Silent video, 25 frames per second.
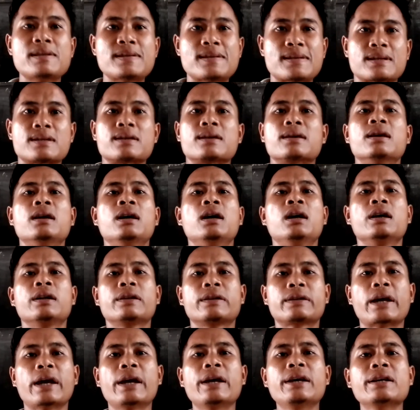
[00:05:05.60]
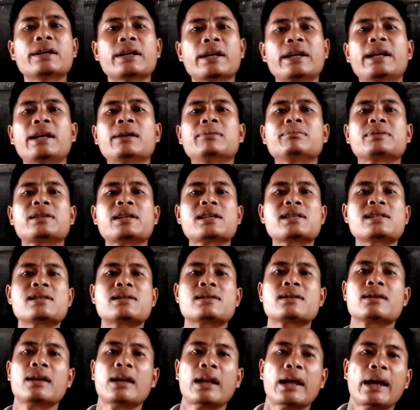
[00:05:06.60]
BC. They renamed
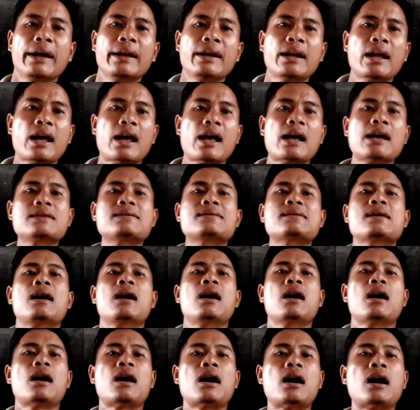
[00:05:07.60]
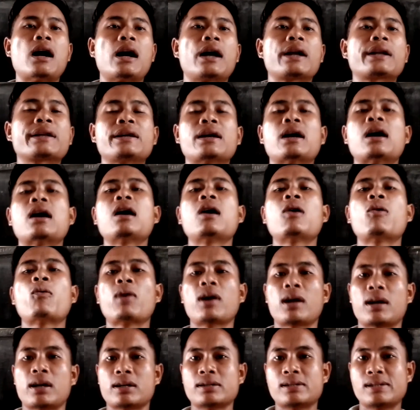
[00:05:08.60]
this land as
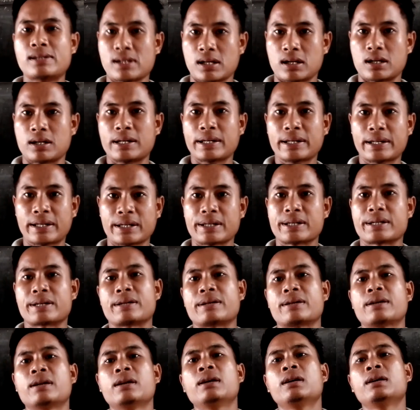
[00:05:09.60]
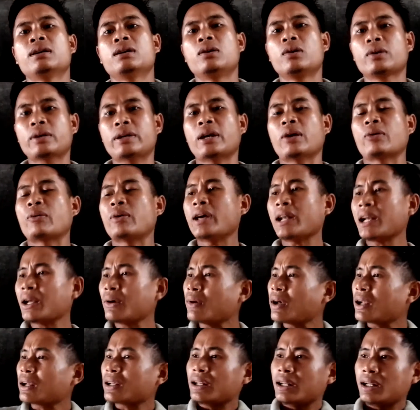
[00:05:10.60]
Aryavarta again. Okay,
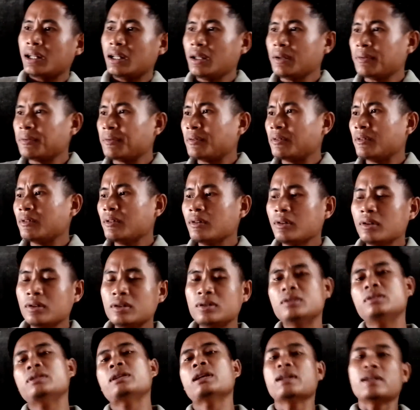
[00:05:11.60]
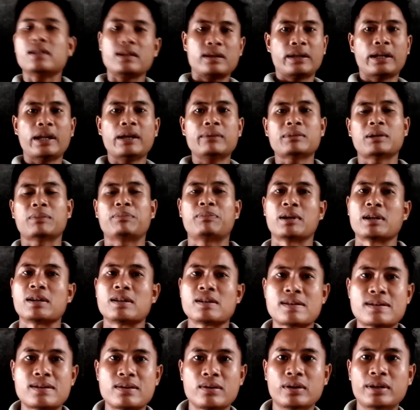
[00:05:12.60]
wherever they live, they name the
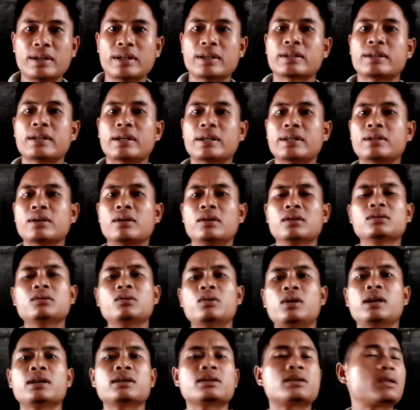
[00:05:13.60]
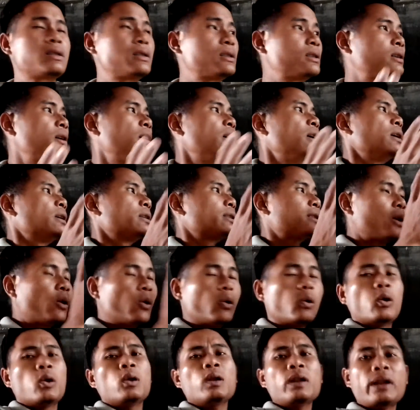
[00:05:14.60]
place. Okay, they don't want the
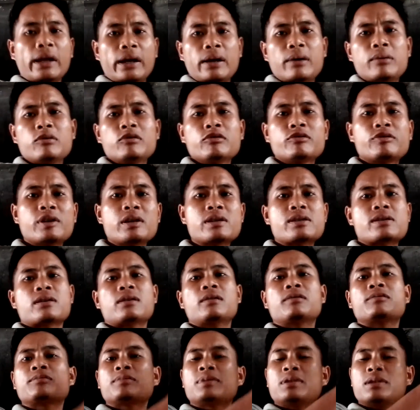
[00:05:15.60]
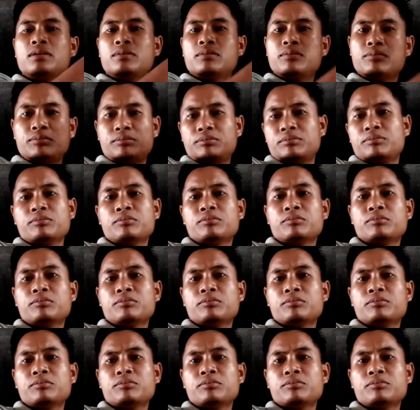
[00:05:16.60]
old name which have been